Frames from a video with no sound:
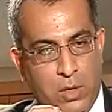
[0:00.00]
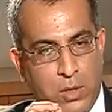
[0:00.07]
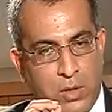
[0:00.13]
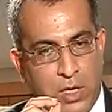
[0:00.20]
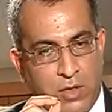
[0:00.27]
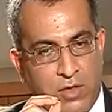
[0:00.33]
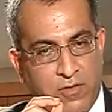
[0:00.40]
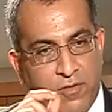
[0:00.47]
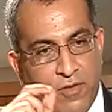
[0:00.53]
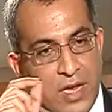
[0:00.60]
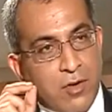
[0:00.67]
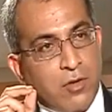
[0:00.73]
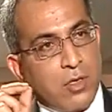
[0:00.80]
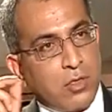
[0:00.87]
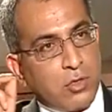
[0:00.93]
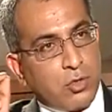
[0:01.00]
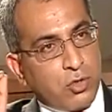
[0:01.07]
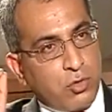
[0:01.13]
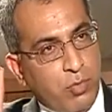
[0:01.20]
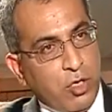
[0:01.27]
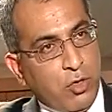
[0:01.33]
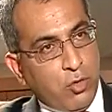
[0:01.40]
that the Fed
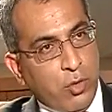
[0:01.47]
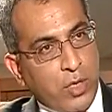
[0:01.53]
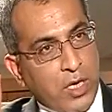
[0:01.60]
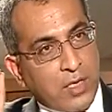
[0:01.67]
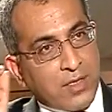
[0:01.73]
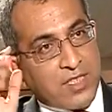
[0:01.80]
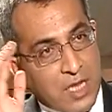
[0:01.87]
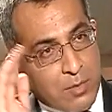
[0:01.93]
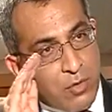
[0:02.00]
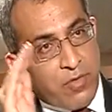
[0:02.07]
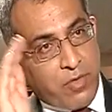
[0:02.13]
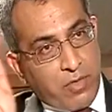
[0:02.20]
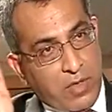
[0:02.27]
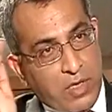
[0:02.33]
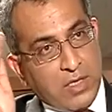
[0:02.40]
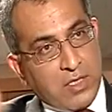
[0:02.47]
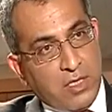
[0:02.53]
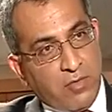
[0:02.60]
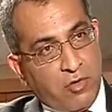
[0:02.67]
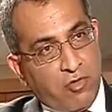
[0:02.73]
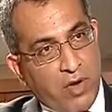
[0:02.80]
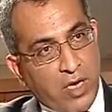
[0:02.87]
should be doing, and some of the things they
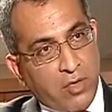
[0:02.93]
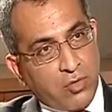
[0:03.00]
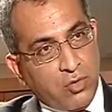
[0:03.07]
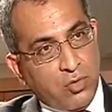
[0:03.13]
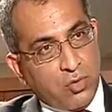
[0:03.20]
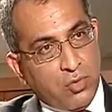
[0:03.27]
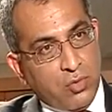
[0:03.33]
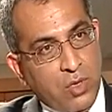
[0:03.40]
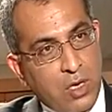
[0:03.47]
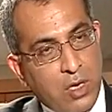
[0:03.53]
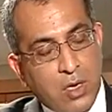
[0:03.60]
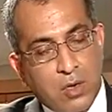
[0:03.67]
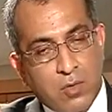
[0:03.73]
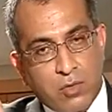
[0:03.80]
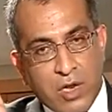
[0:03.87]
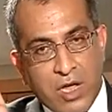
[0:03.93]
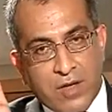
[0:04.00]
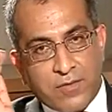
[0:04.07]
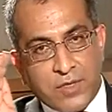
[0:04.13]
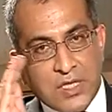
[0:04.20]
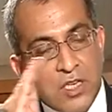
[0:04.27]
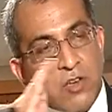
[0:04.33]
were trying to do would have
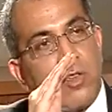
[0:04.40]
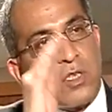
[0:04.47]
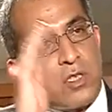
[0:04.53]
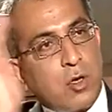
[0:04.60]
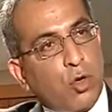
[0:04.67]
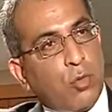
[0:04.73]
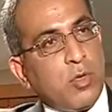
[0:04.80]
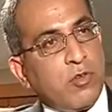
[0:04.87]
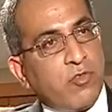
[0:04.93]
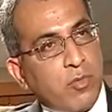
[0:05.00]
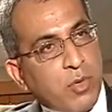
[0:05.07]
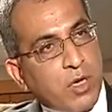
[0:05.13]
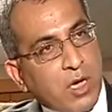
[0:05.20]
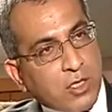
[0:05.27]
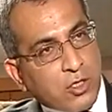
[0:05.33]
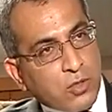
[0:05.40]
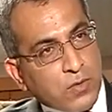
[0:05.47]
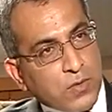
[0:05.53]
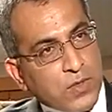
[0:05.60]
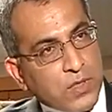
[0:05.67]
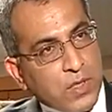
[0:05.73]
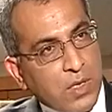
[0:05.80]
serious global
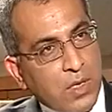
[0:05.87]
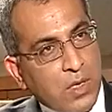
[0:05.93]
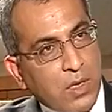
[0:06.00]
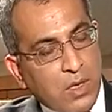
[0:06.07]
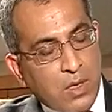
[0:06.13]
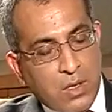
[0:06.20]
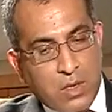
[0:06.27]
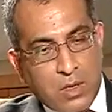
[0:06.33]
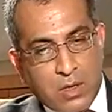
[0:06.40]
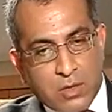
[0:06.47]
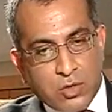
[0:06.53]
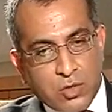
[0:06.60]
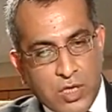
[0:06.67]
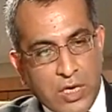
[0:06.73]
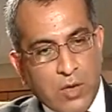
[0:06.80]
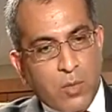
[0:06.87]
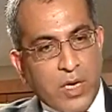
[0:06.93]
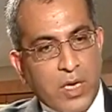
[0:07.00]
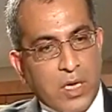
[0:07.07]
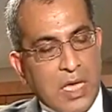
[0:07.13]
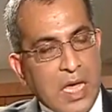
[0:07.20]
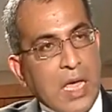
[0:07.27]
repercussions. Today,
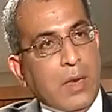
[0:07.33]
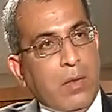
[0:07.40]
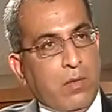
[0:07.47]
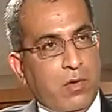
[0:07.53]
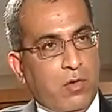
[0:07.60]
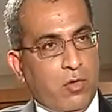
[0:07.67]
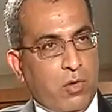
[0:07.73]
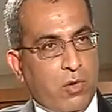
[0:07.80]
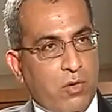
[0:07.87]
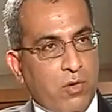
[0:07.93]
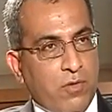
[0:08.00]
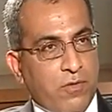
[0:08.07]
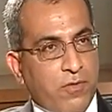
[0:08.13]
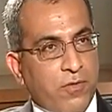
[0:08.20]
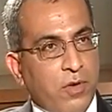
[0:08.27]
when again the talk of